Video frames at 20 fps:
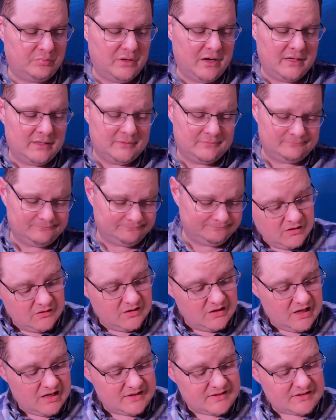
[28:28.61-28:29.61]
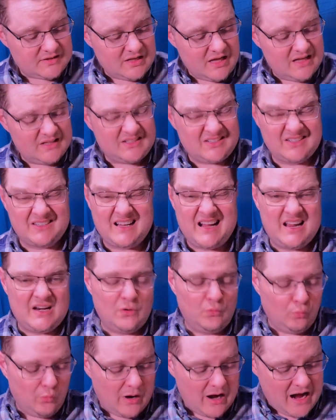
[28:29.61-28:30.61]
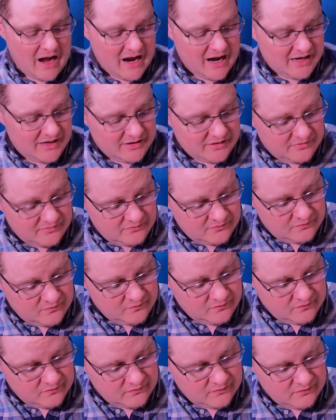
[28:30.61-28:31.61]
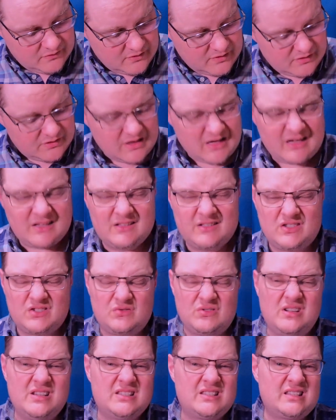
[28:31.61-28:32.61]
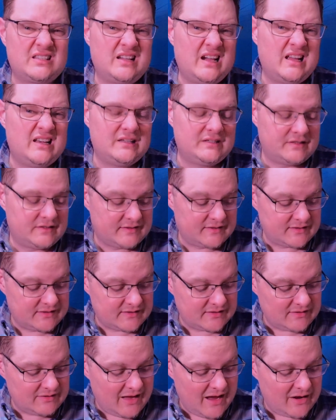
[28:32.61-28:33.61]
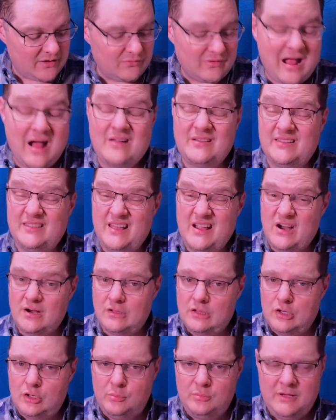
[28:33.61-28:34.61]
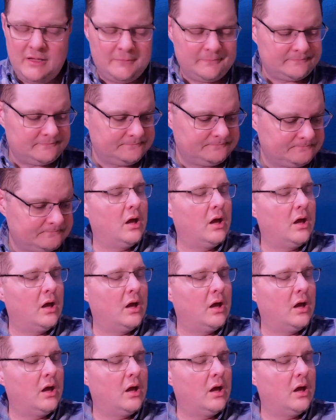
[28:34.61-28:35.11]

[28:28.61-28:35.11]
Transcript: but the nut slots are kind of wide, and the strings kind of slide around in there a little bit.